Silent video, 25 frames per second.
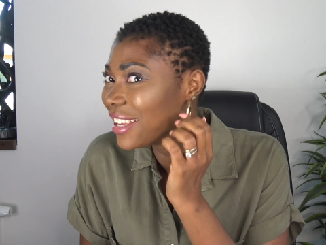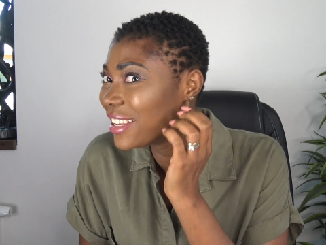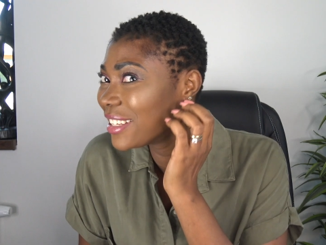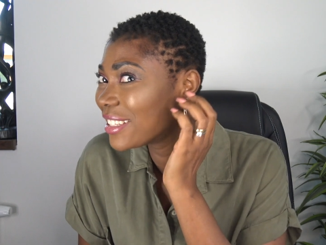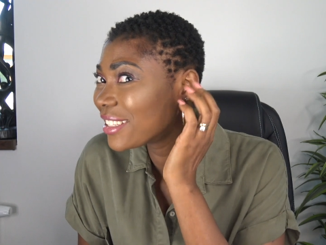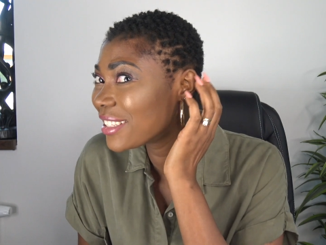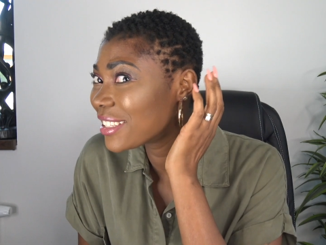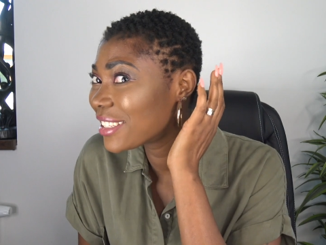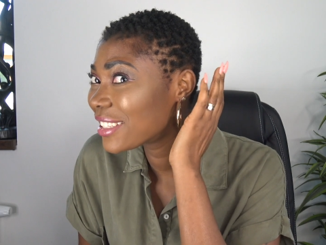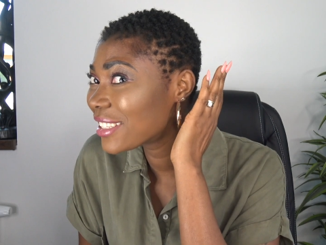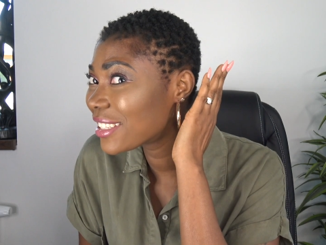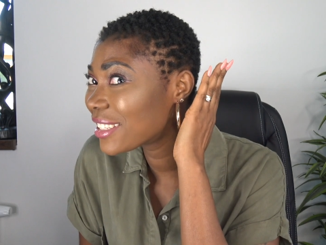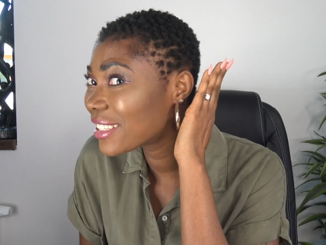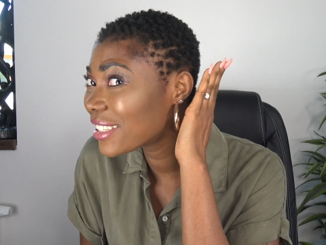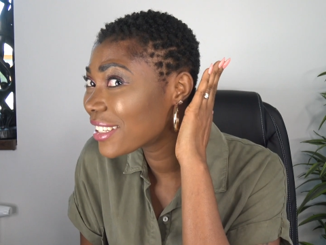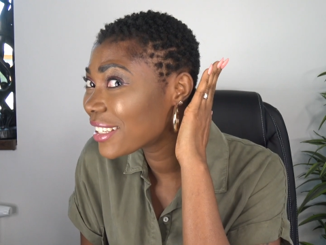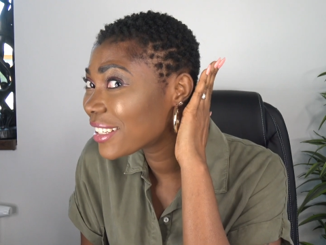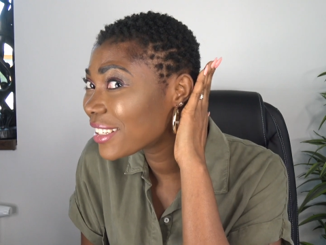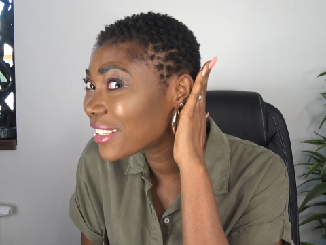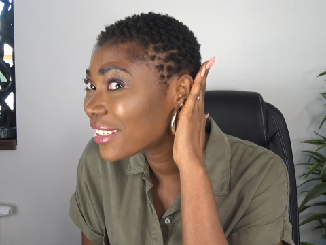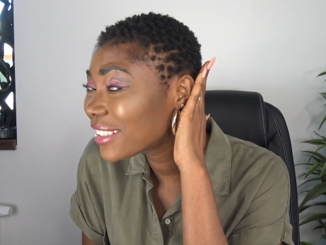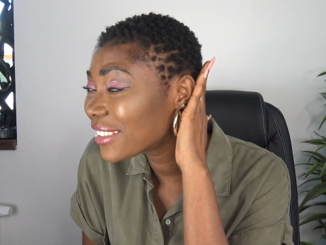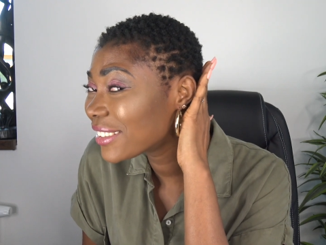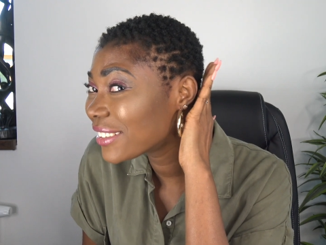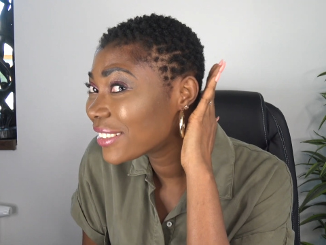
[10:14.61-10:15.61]

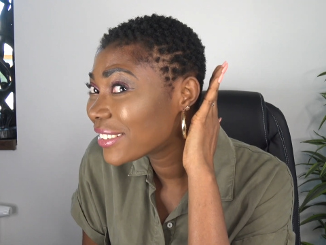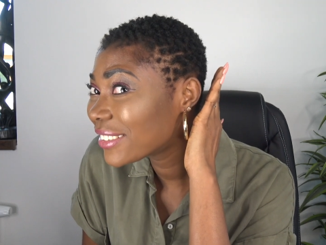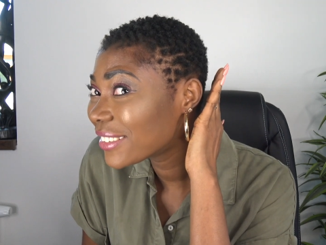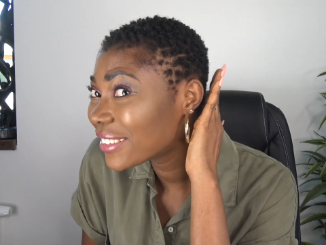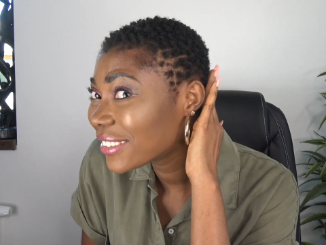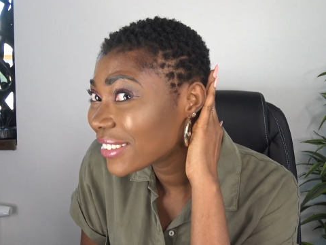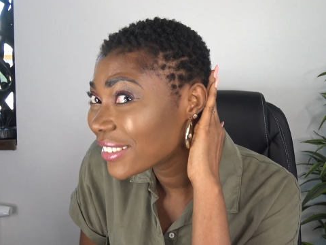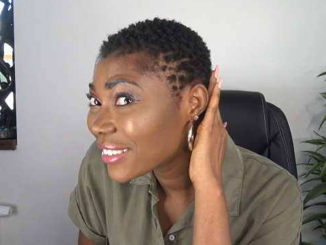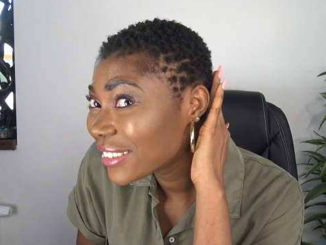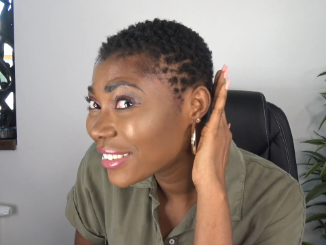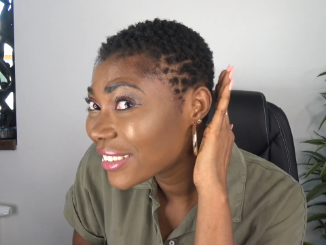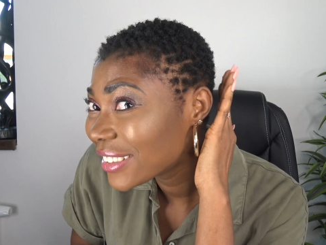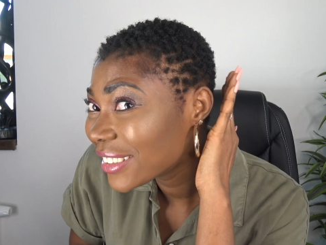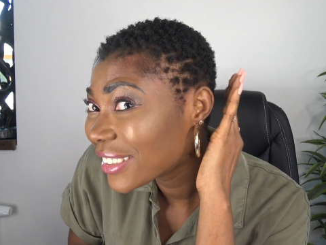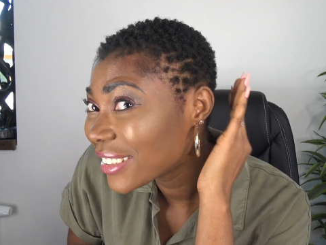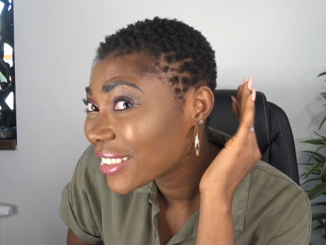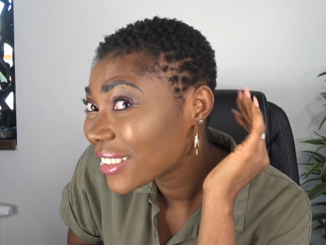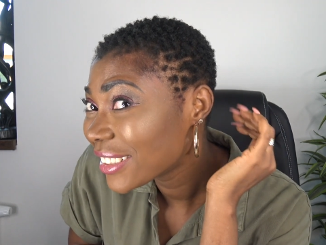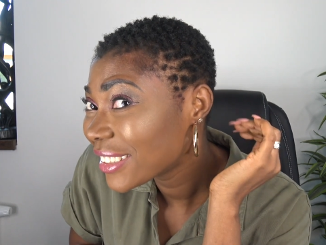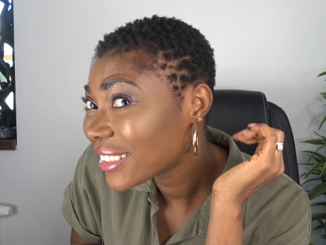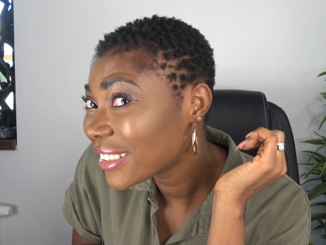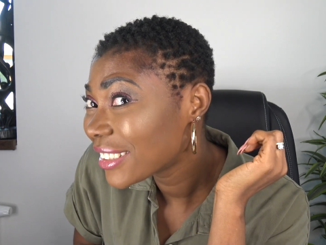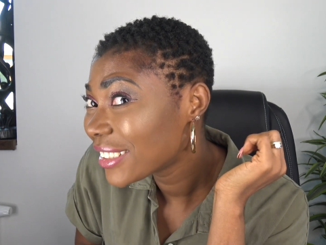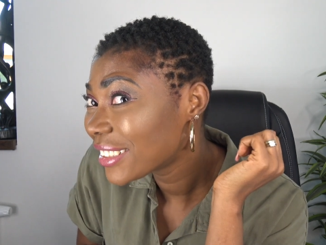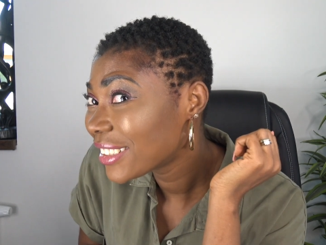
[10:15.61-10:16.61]
So
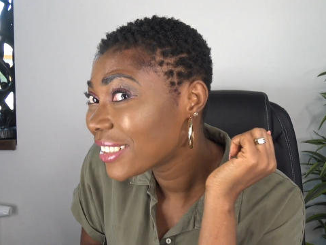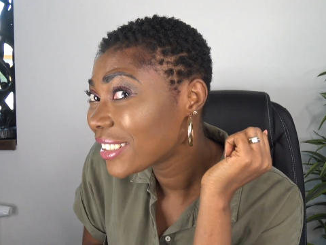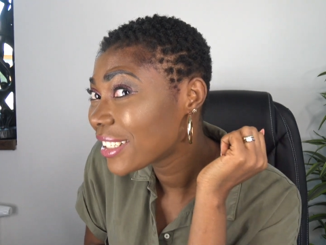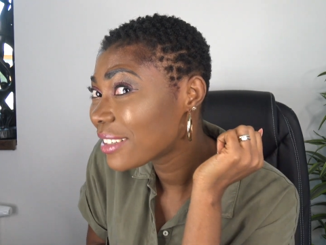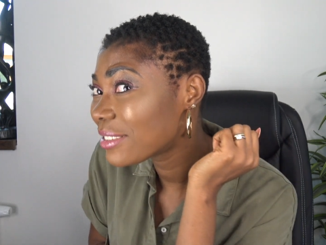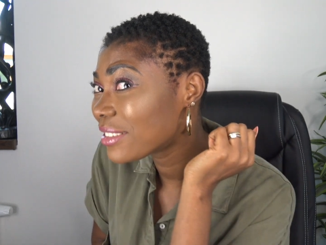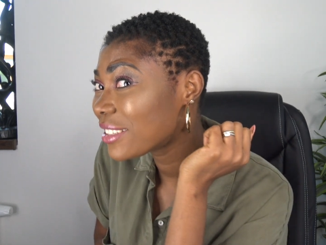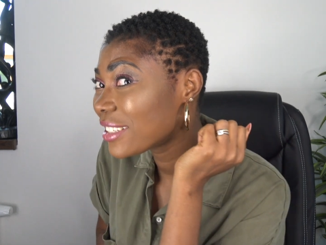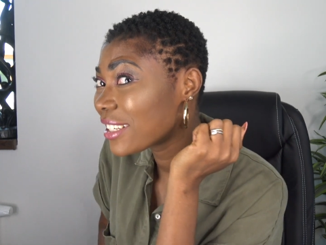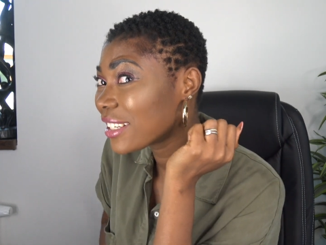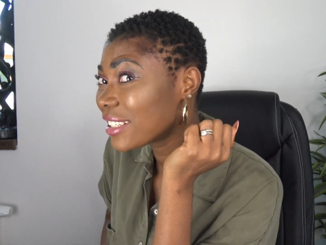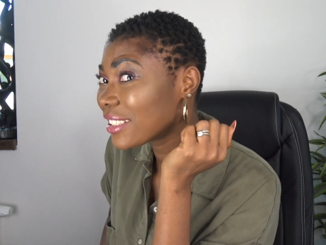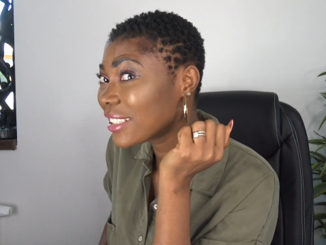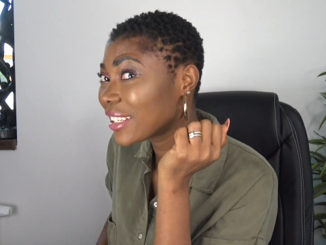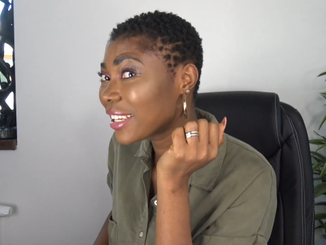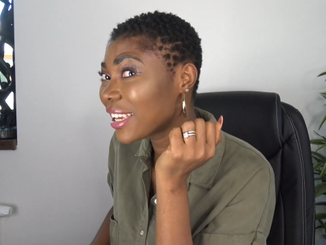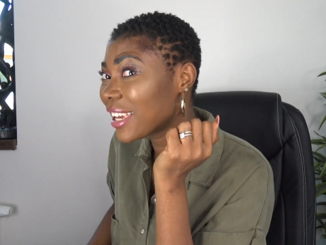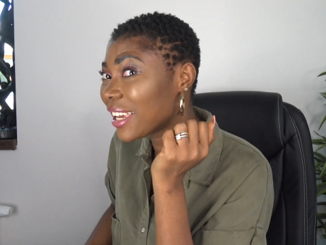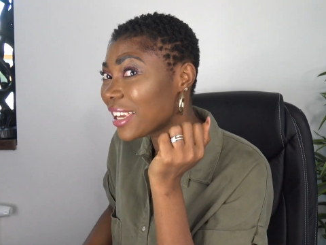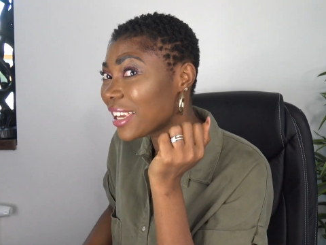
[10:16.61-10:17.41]
I'll turn